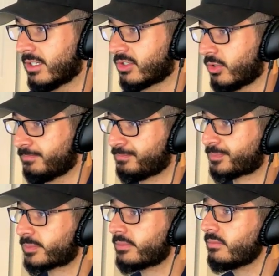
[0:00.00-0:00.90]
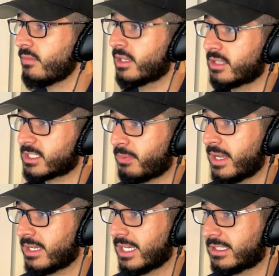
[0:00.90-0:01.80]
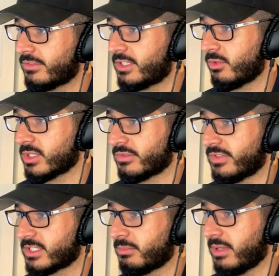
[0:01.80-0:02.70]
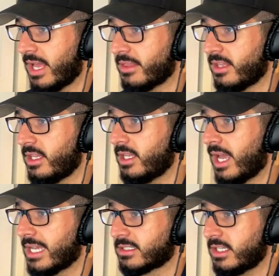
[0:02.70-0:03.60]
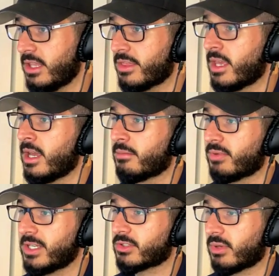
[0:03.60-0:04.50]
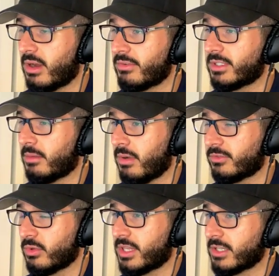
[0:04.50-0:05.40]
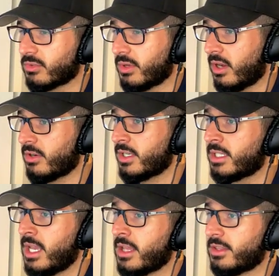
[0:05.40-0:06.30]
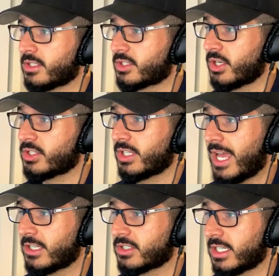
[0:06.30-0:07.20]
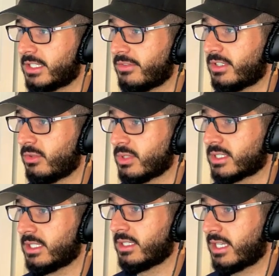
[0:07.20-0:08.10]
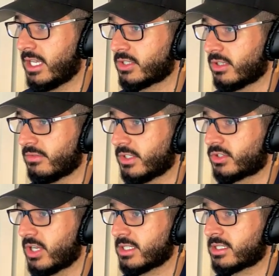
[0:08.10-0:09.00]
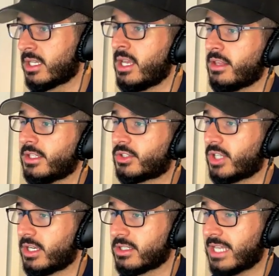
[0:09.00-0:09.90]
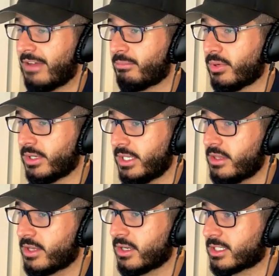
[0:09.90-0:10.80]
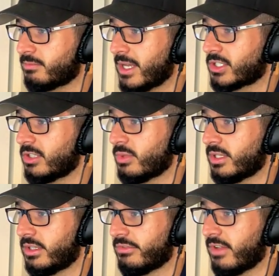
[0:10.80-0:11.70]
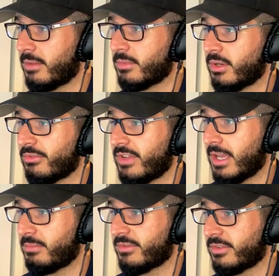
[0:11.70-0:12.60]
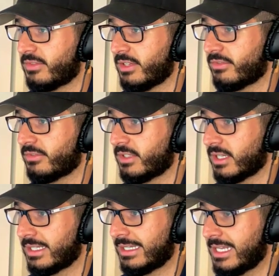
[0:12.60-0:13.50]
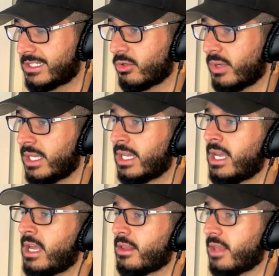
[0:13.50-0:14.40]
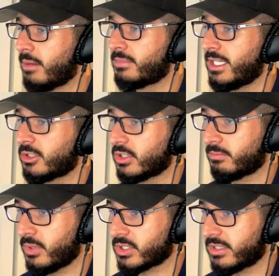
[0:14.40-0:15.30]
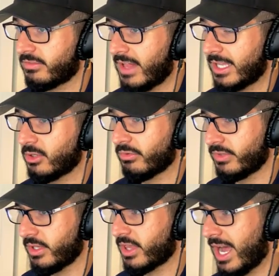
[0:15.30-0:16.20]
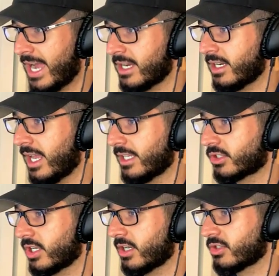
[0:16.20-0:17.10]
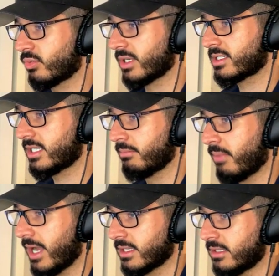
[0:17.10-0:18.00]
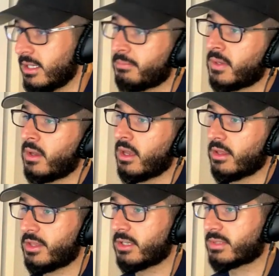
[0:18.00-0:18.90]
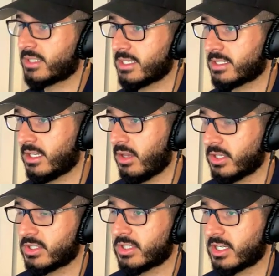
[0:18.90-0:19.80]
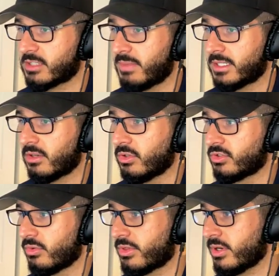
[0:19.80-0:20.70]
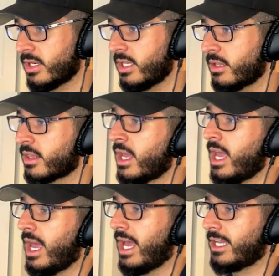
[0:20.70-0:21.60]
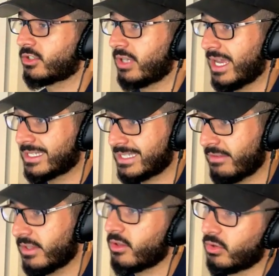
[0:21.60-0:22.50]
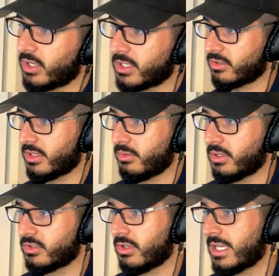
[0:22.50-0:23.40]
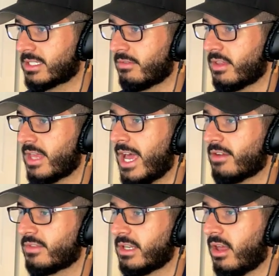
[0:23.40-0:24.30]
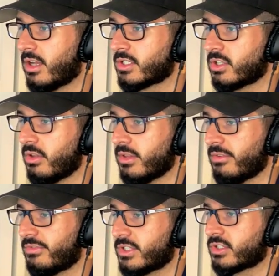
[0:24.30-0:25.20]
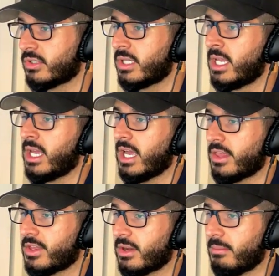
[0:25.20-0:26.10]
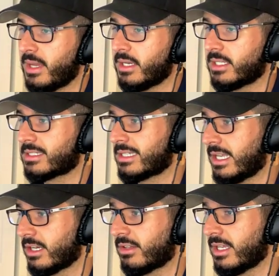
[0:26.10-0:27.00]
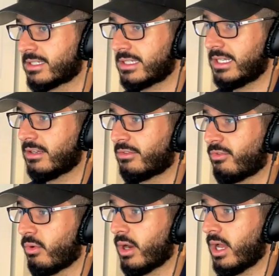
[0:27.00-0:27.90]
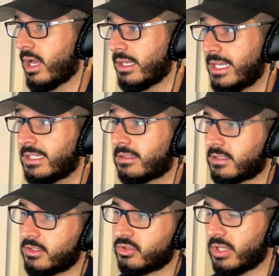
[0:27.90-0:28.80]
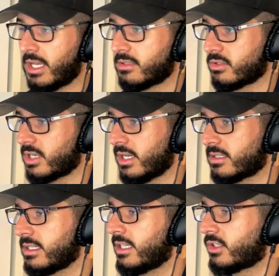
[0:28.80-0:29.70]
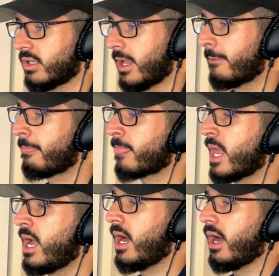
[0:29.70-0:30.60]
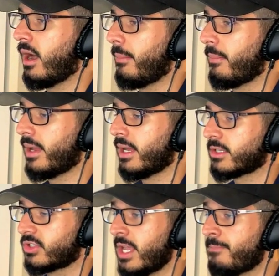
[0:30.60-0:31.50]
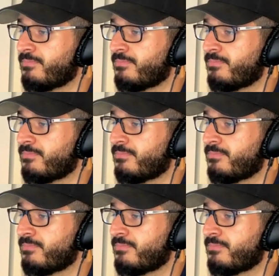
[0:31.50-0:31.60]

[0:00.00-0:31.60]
So this spike in activity was visible e as ETH price recovered above 2100. The surge in Agis activity was the indication of the trust the traders have put in Ether, especially with the development of EIP 1559 days away. The update could push the value of ETH higher and traders were seen buying the dip. Ethereum's testnet launches are expected on June 30th and July 7th. okay, there we go, July 7th, ahead of the launch on the official Ethereum mainnet slated, slated for uh, late July. So sorry, it's late July. Um, uh, so yeah,